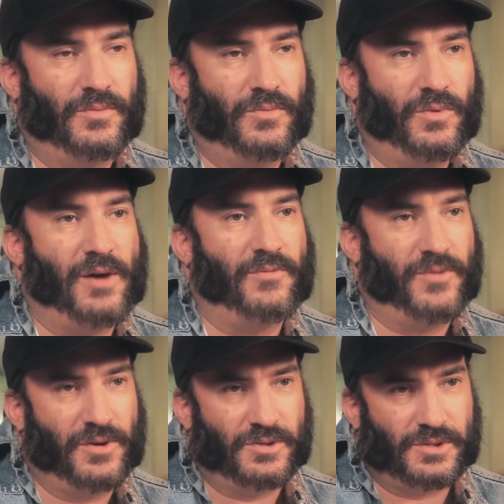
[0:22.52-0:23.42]
when I
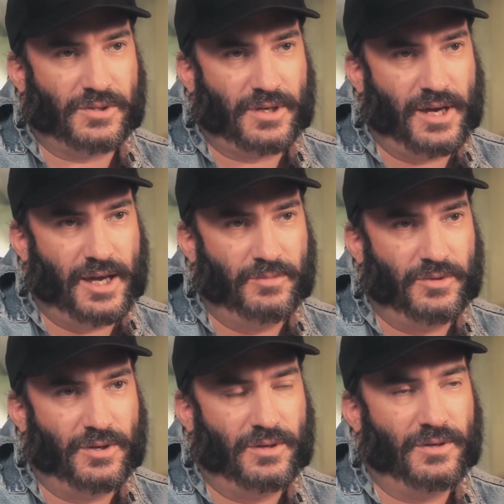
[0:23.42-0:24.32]
first came
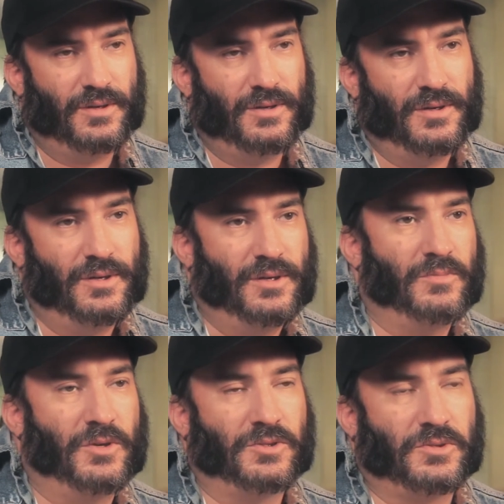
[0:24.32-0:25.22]
to
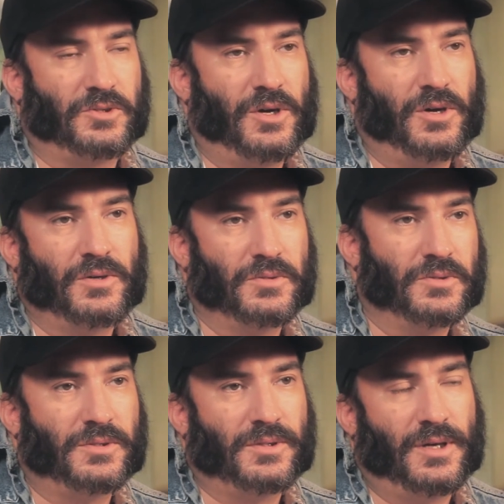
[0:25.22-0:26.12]
Muscle
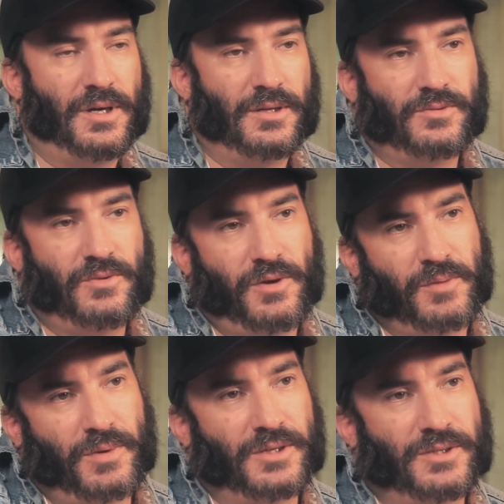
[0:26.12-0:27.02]
Shoals uh, 20
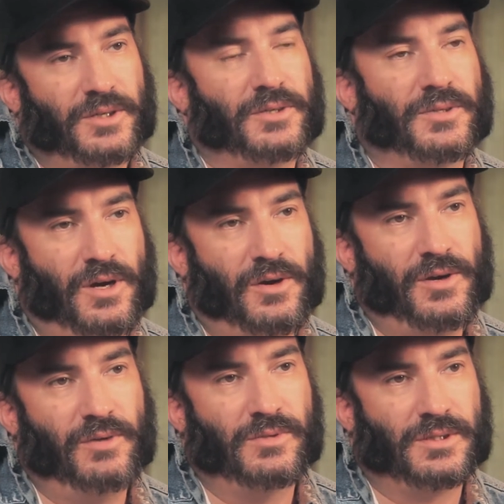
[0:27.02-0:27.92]
plus years ago,
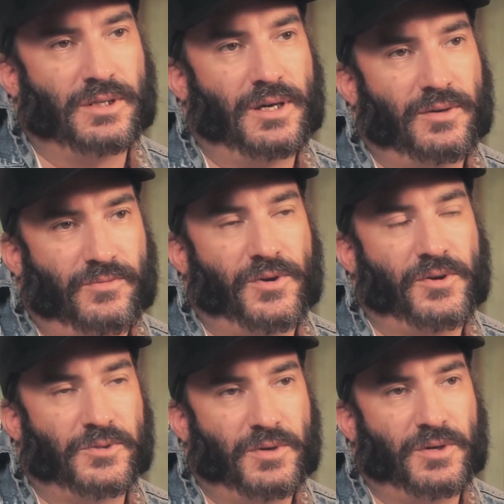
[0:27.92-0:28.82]
he was the
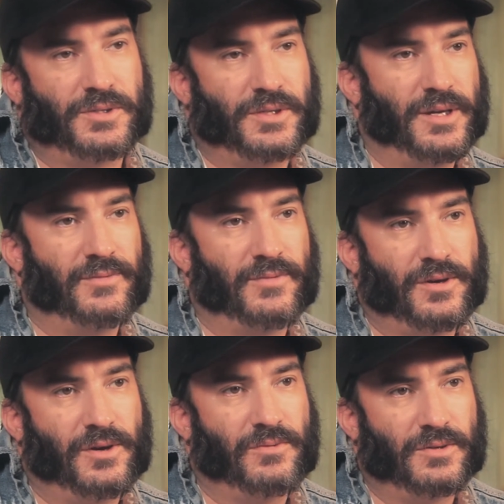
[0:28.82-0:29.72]
first person I ever
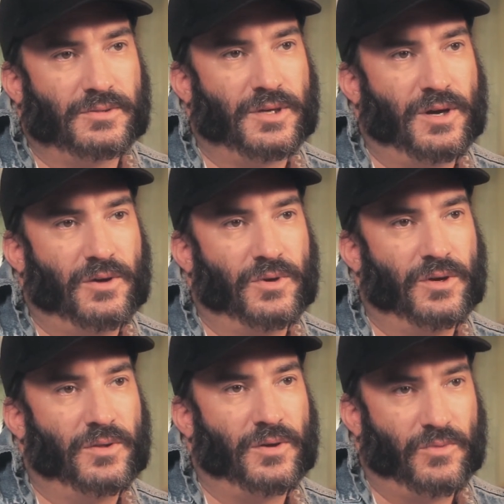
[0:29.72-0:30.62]
co-wrote a song
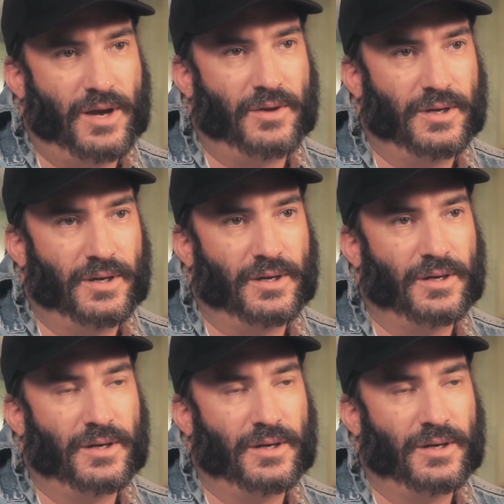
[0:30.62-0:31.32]
with around here.